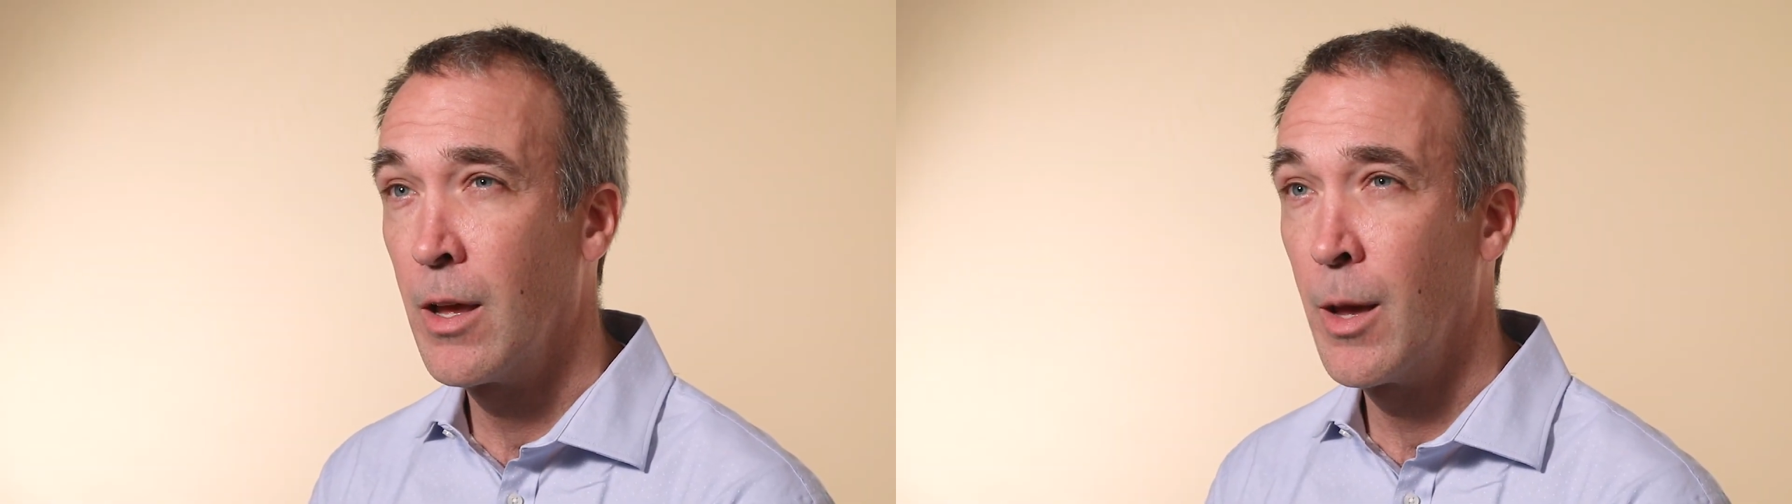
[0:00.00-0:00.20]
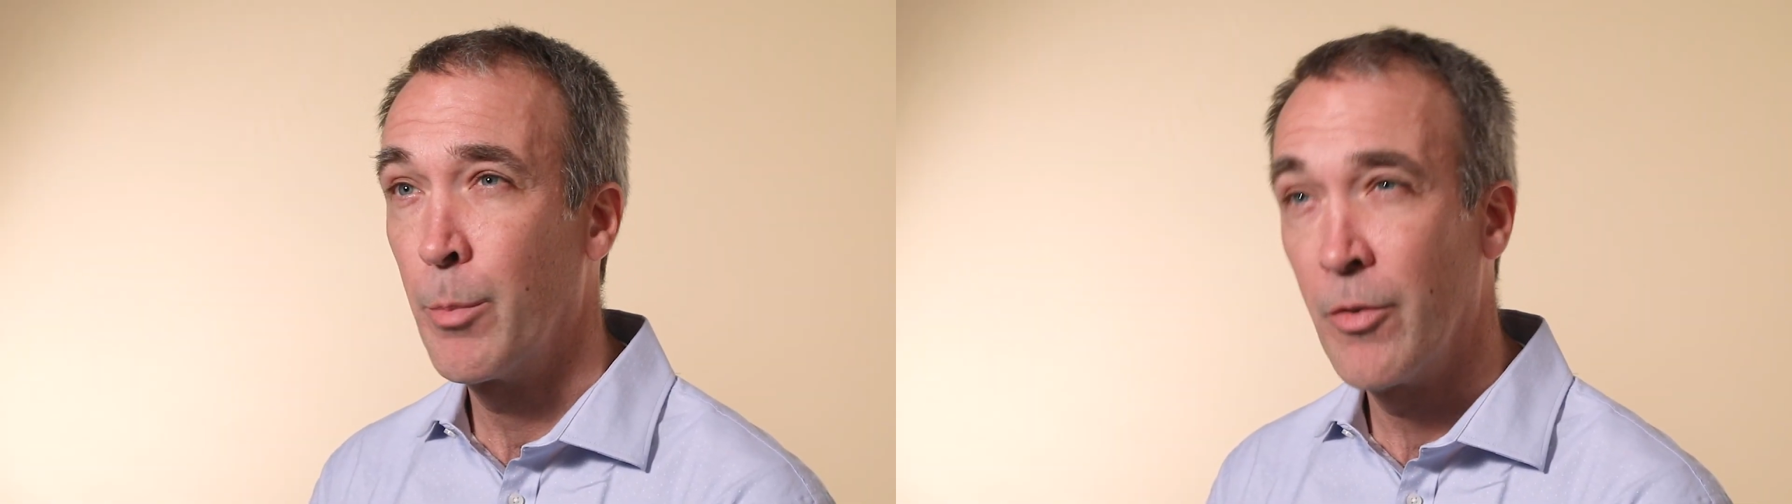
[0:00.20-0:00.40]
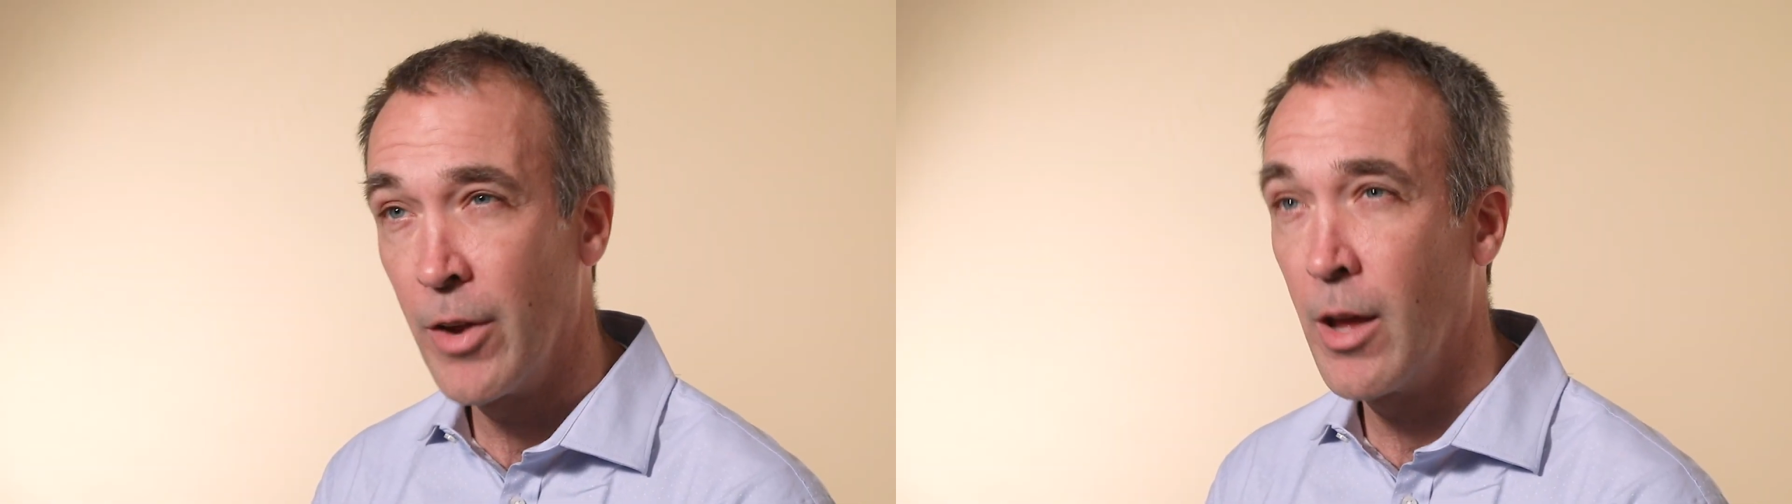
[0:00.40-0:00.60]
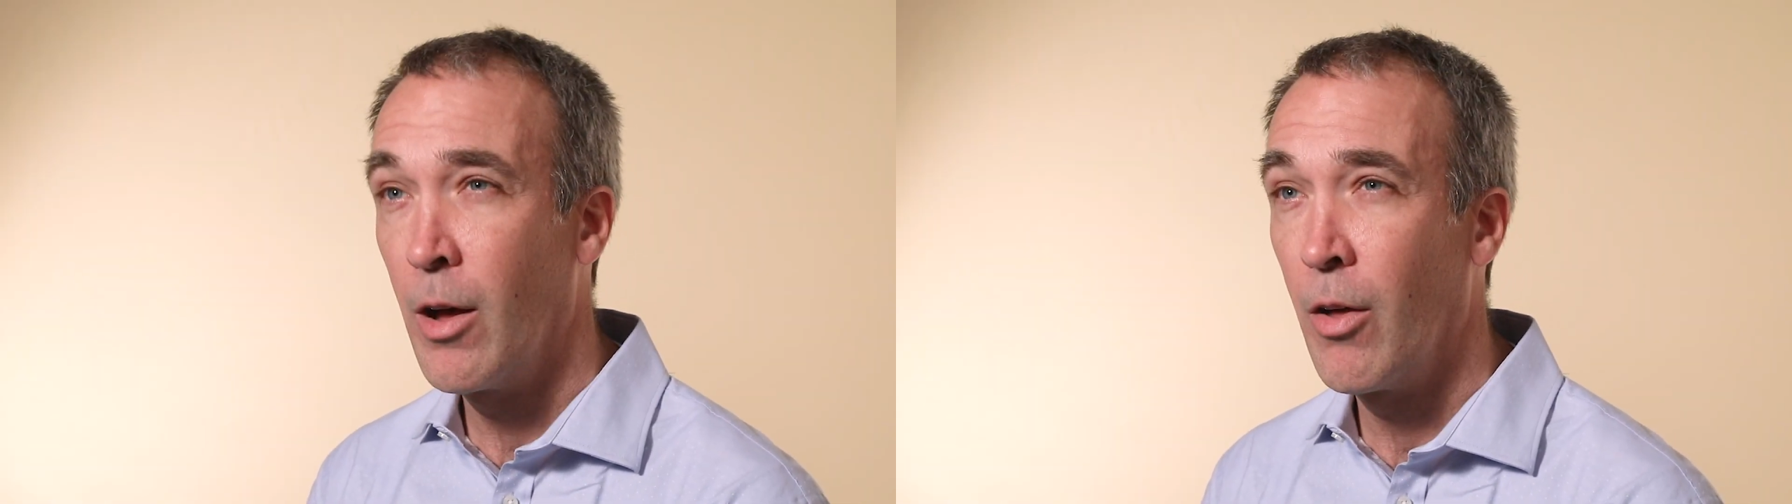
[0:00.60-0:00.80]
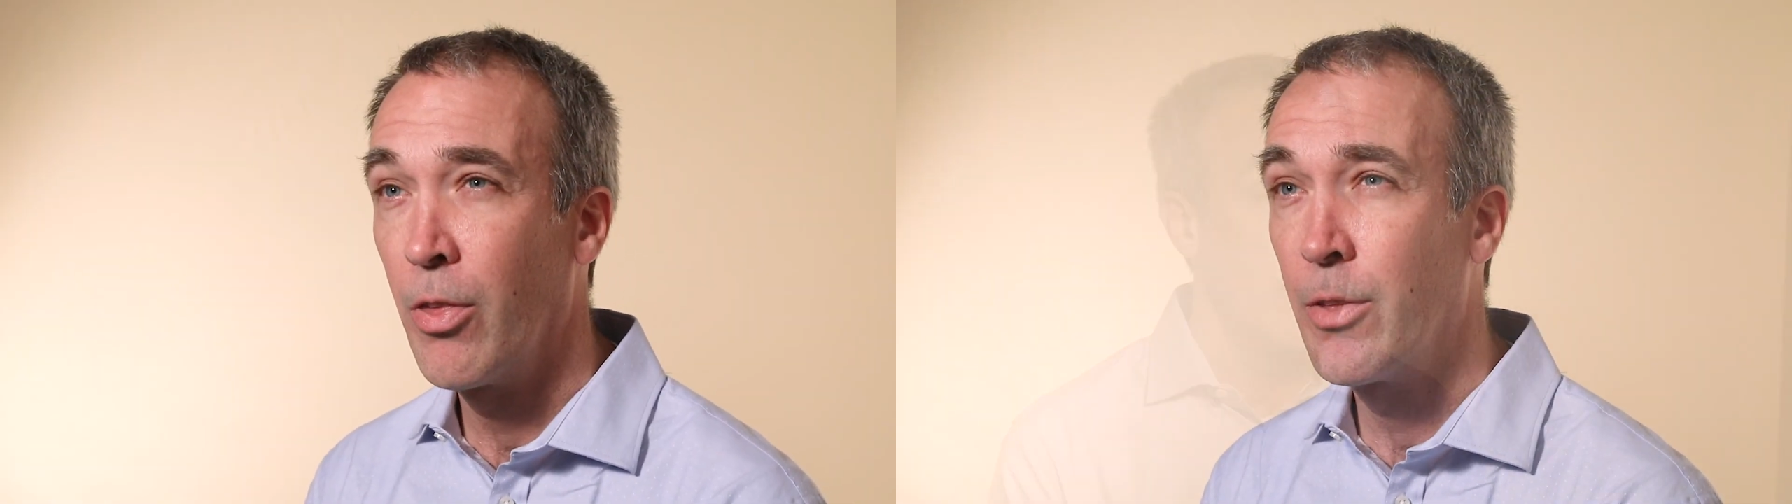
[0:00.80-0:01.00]
at Prevea
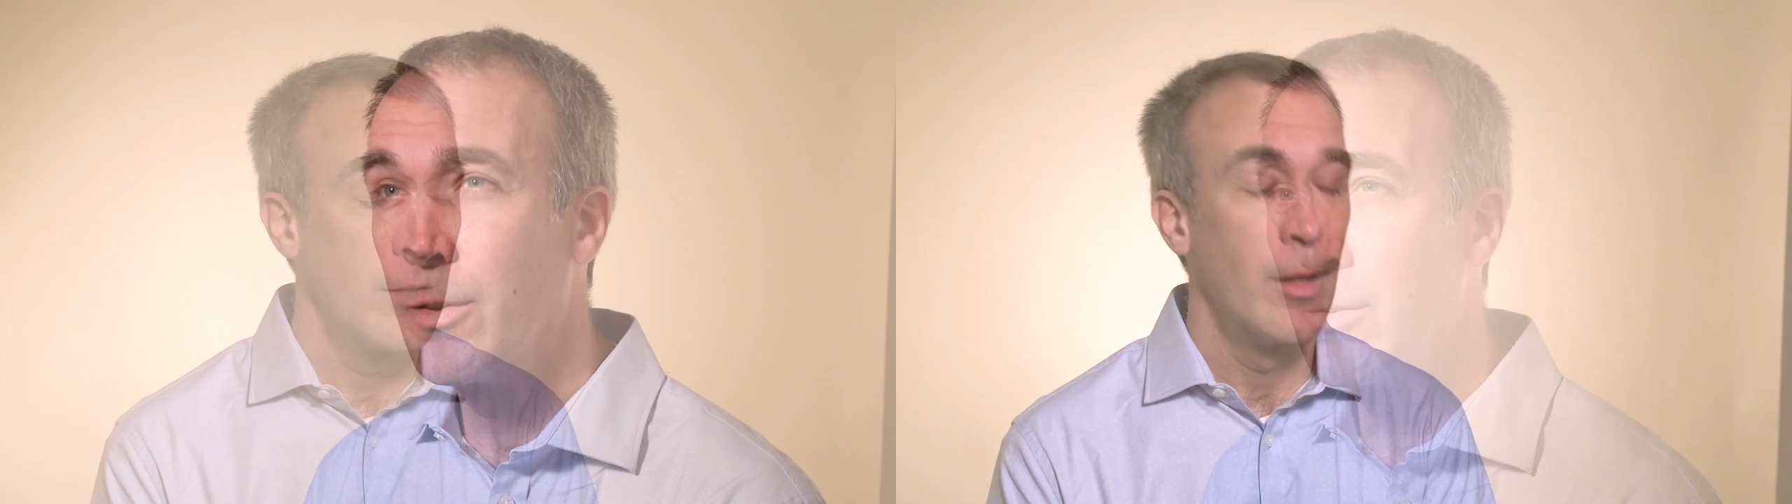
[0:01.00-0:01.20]
Health.